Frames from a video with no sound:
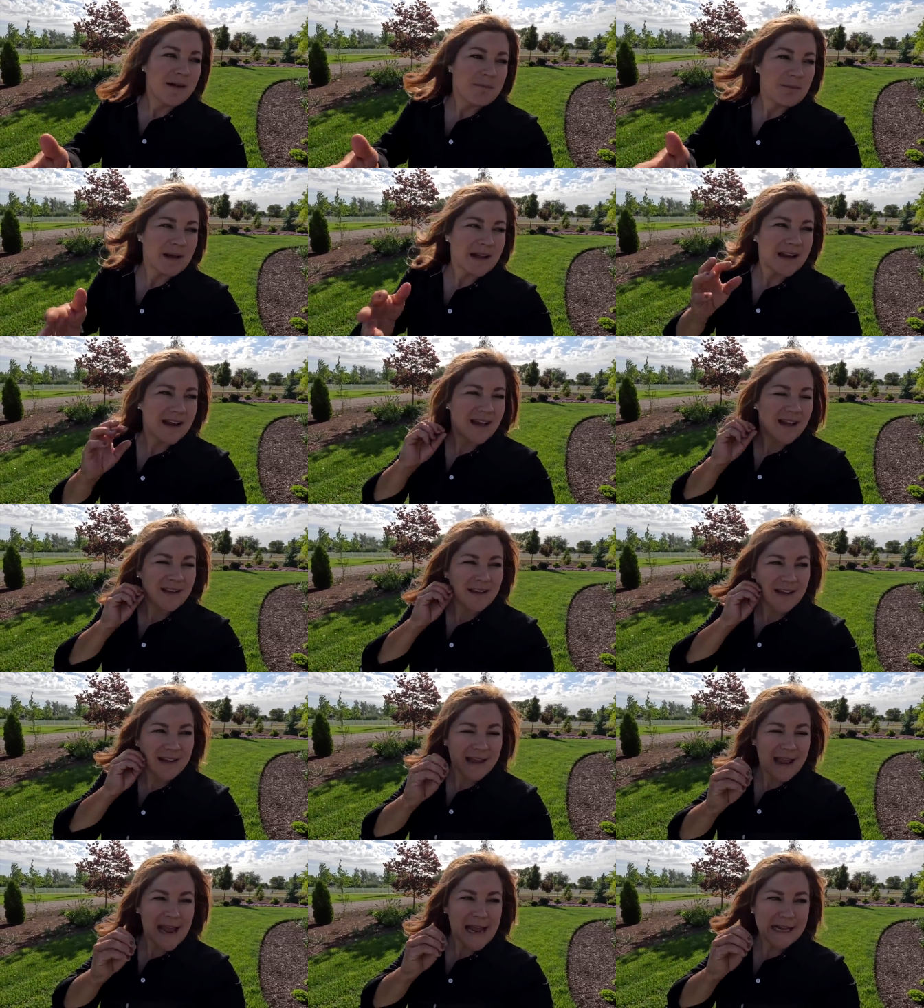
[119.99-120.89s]
but
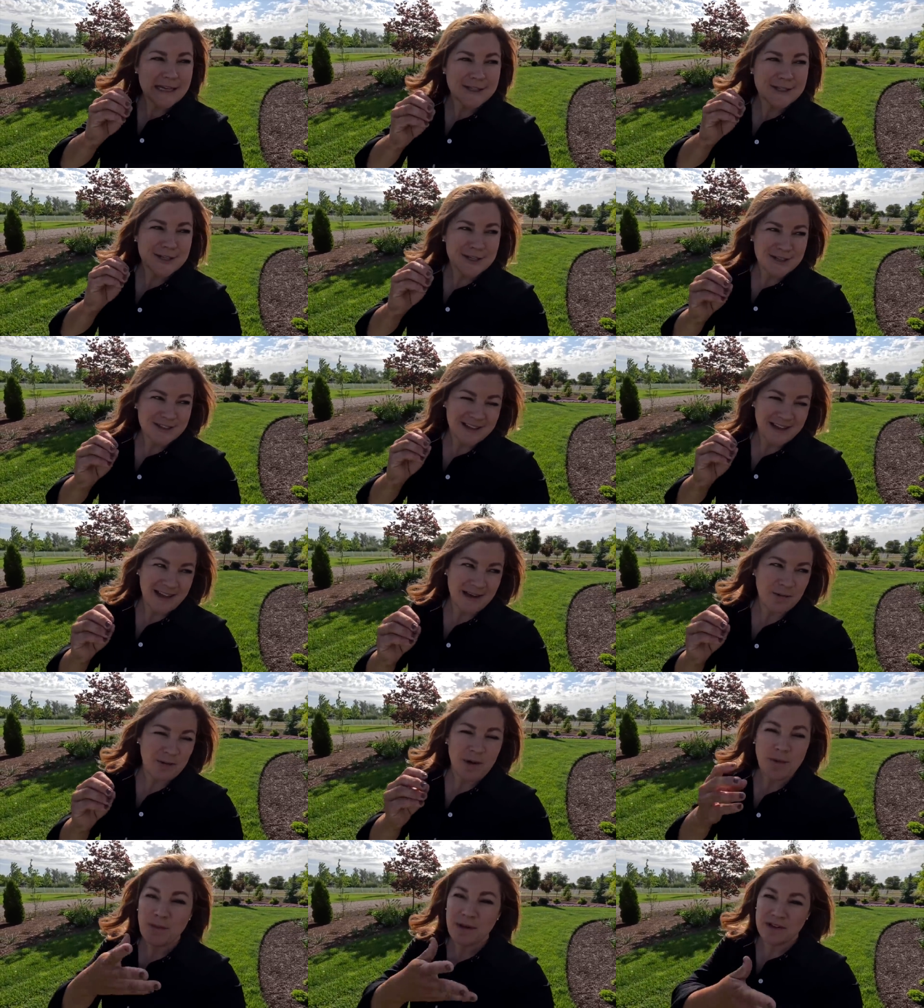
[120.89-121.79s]
occasionally
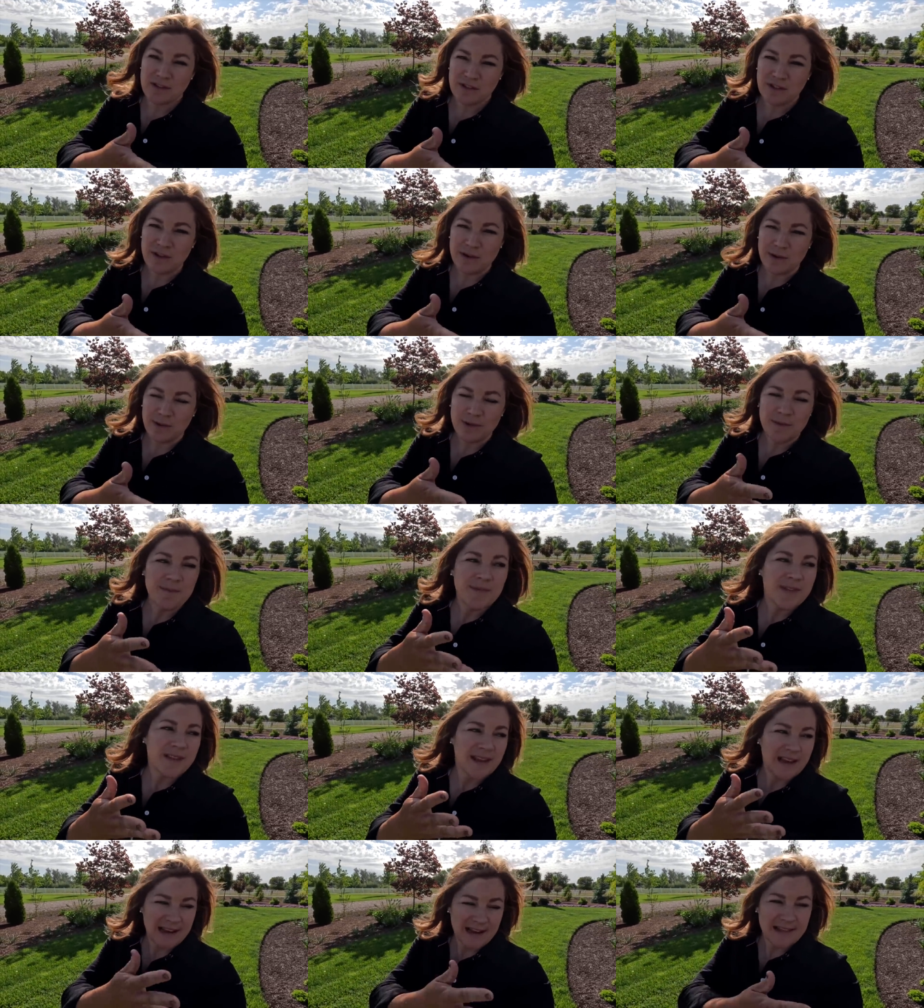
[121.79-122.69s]
when we do,
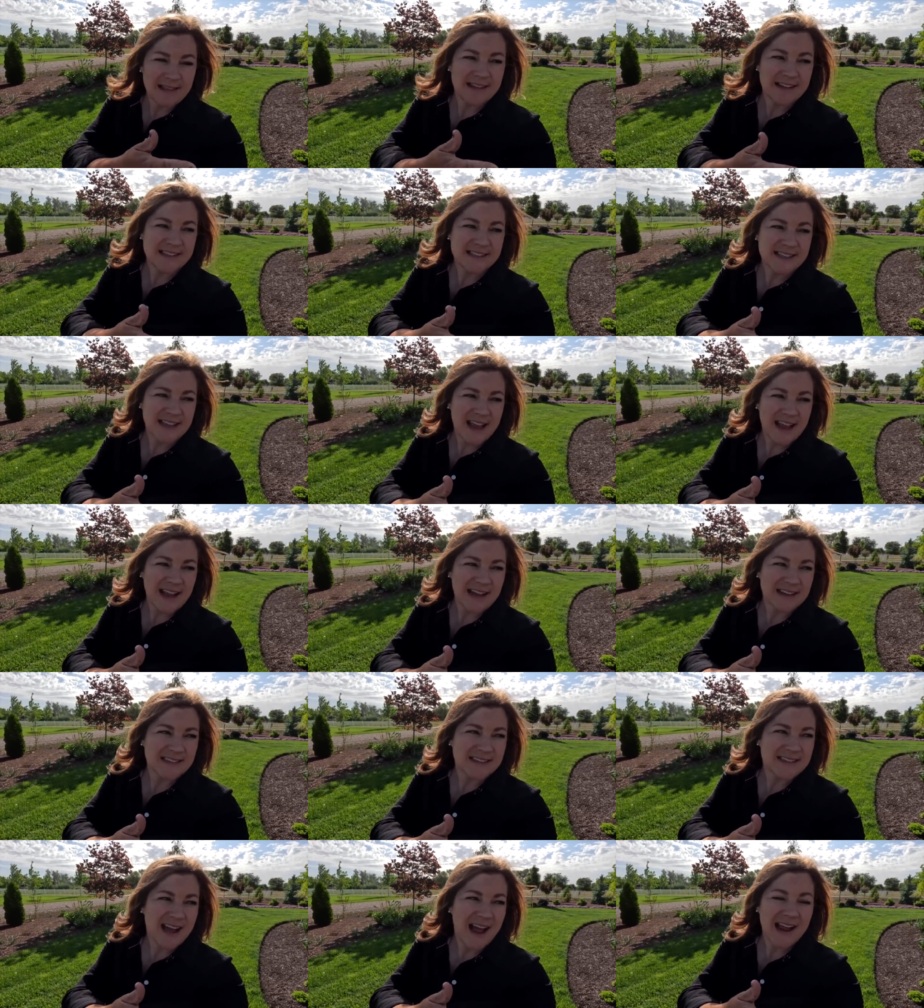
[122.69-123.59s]
like in this
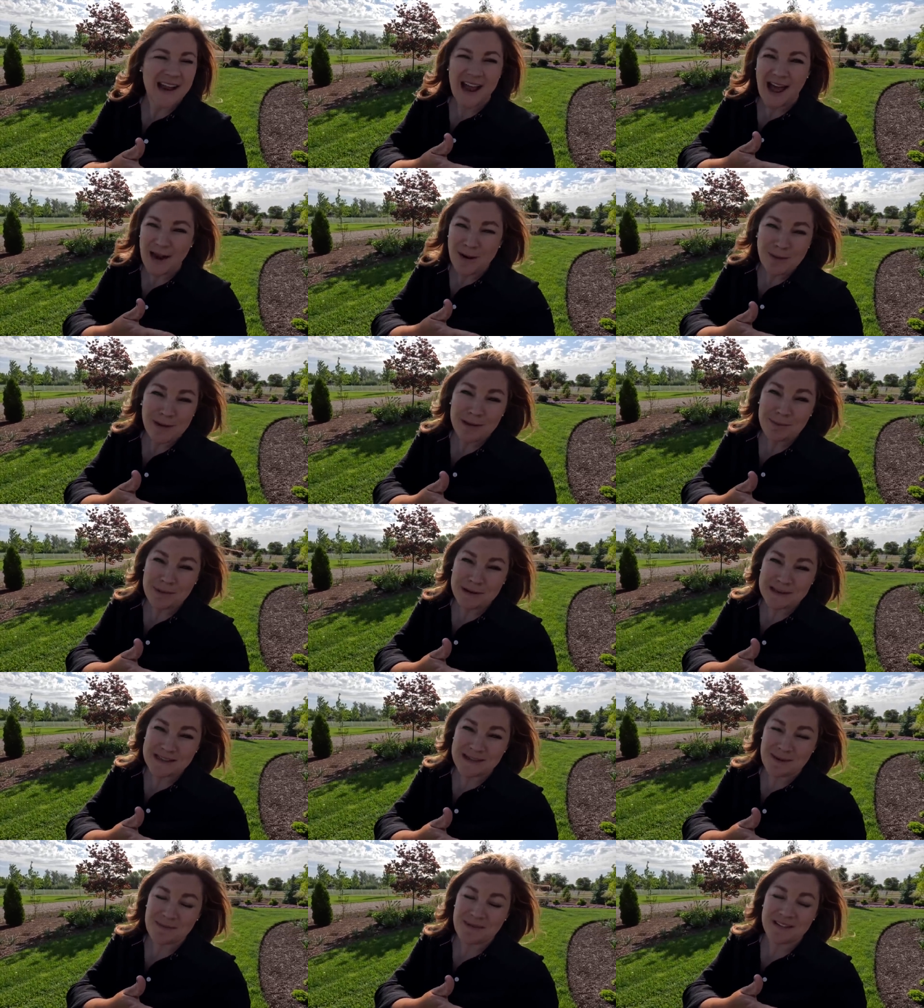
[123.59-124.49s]
case, I kind of want to
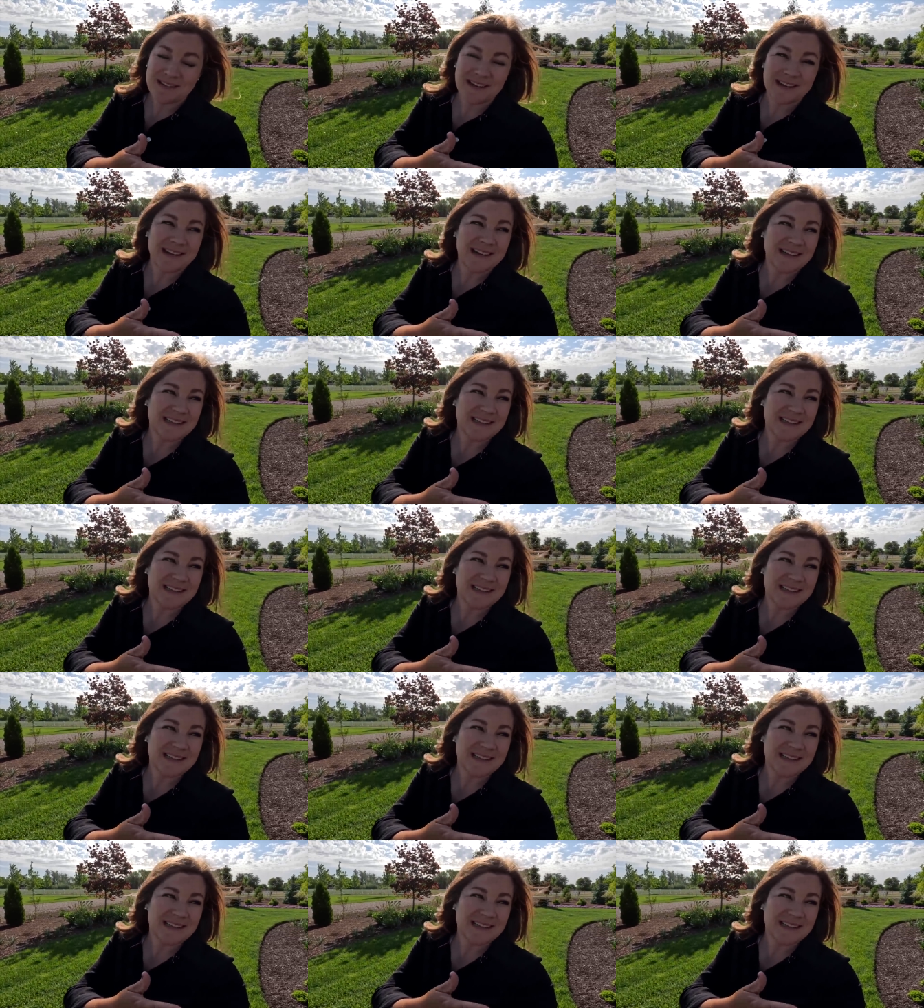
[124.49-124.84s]
put something that